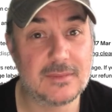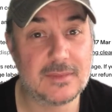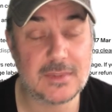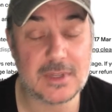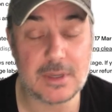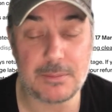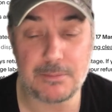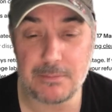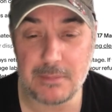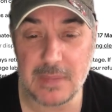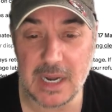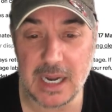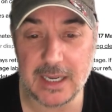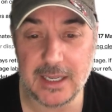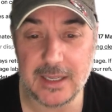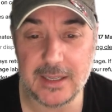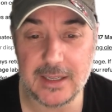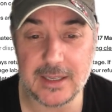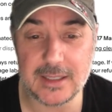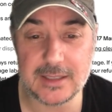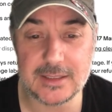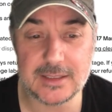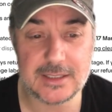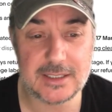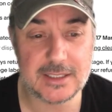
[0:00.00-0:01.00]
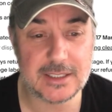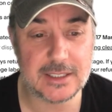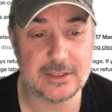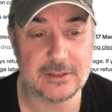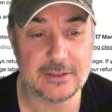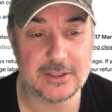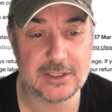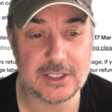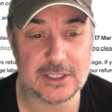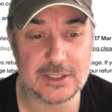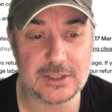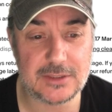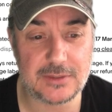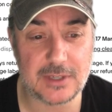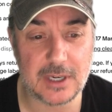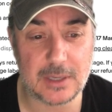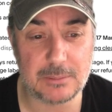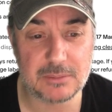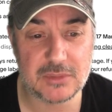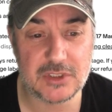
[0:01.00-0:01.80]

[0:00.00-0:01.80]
and the series it's from.